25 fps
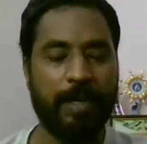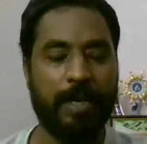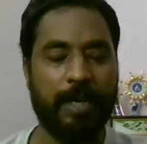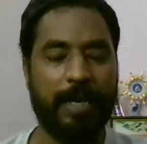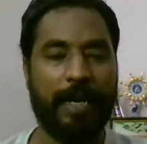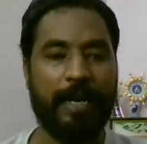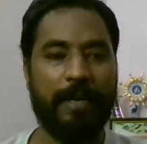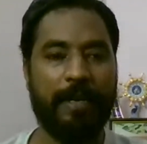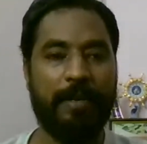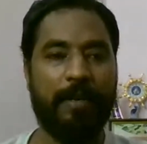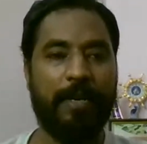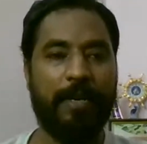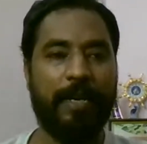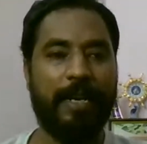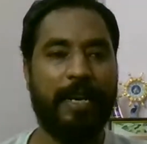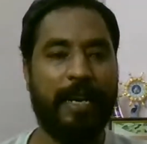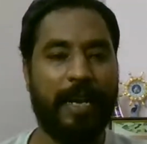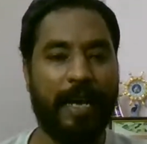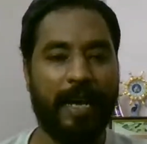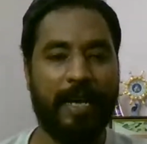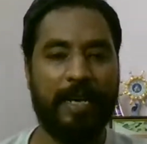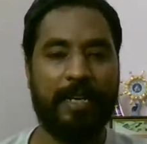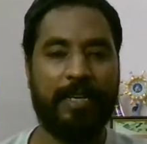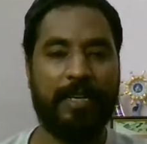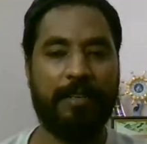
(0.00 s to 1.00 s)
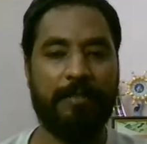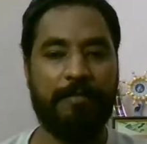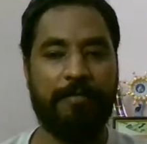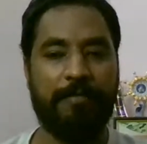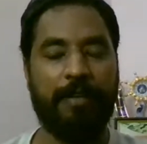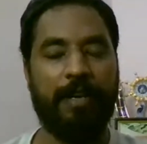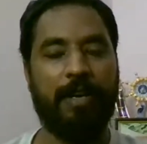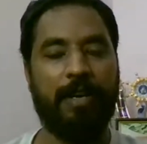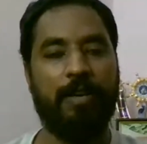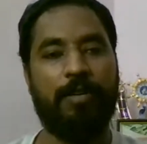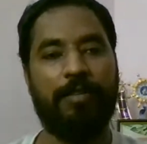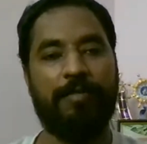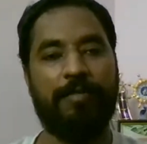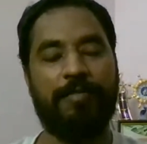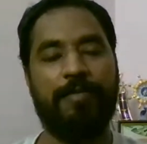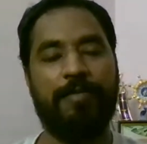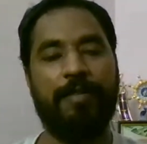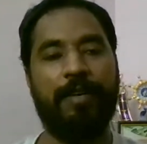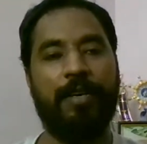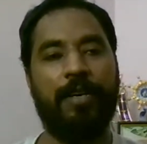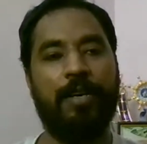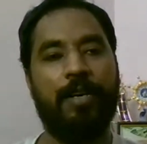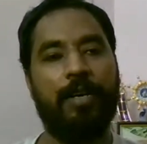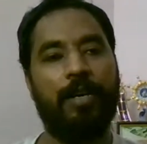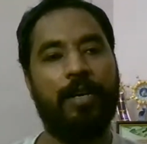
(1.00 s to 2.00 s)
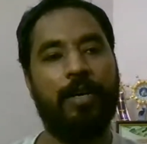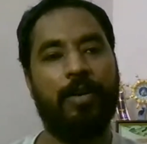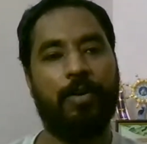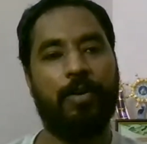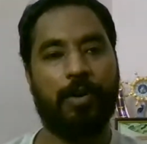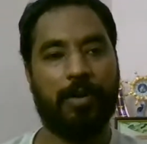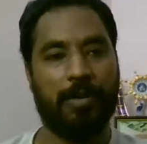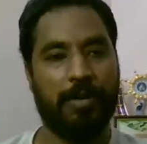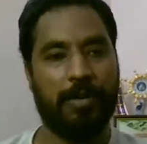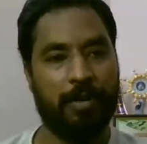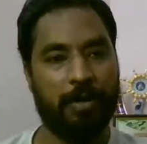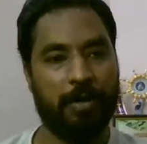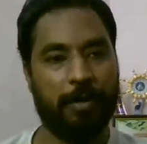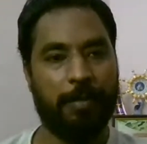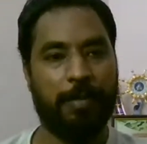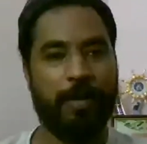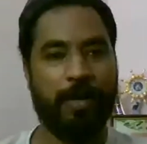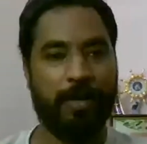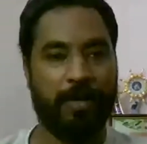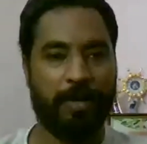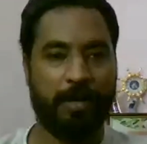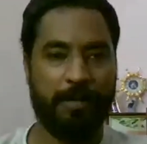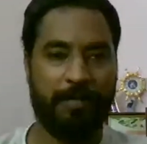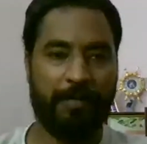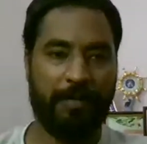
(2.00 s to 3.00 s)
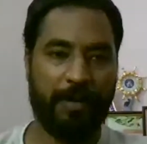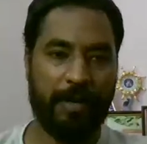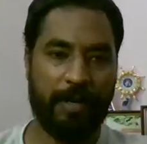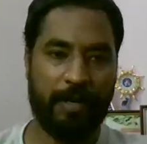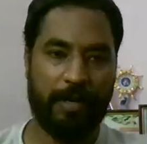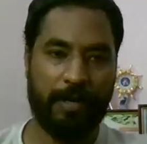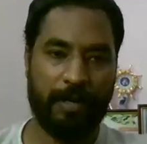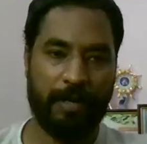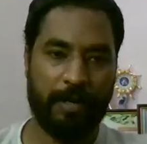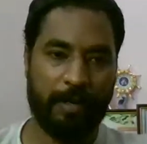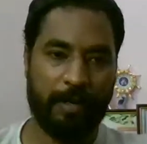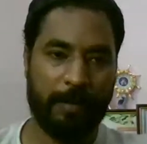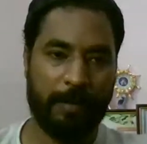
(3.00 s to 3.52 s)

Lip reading: like narrative way of talking about different